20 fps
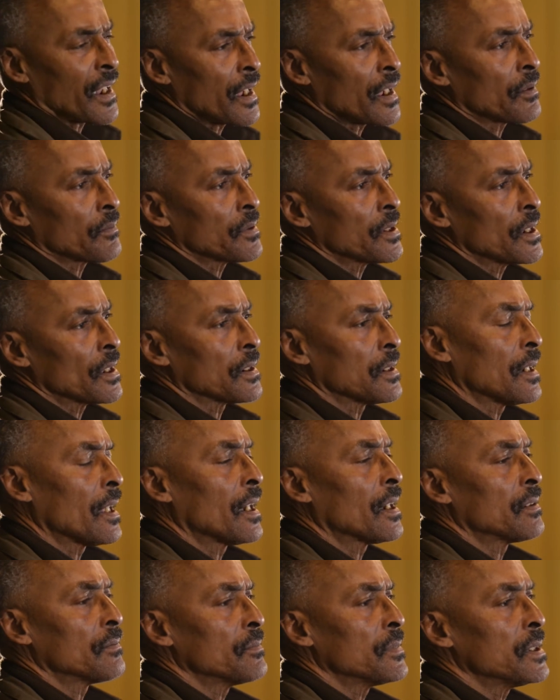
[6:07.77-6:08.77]
Amity
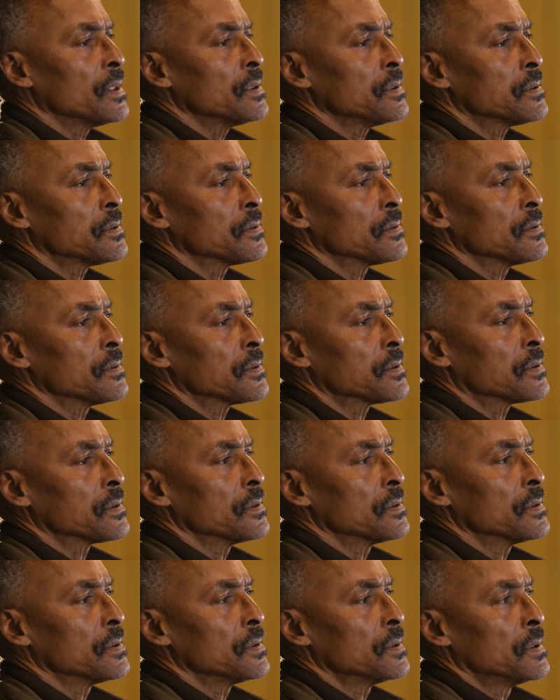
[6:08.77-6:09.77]
allowing me
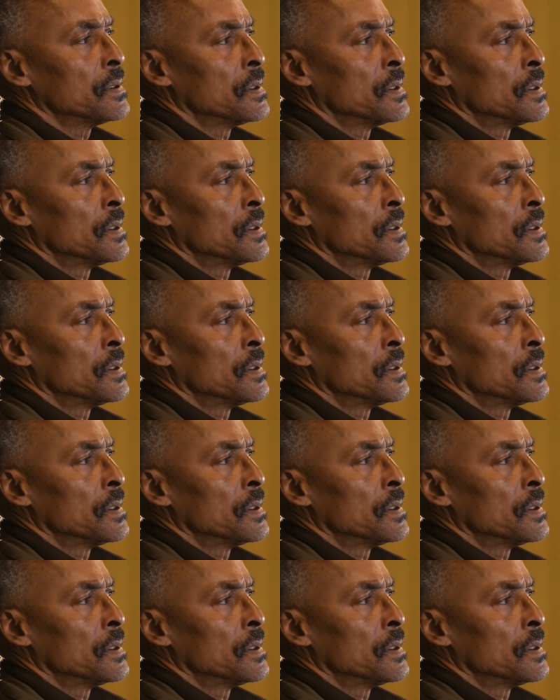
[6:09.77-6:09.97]
to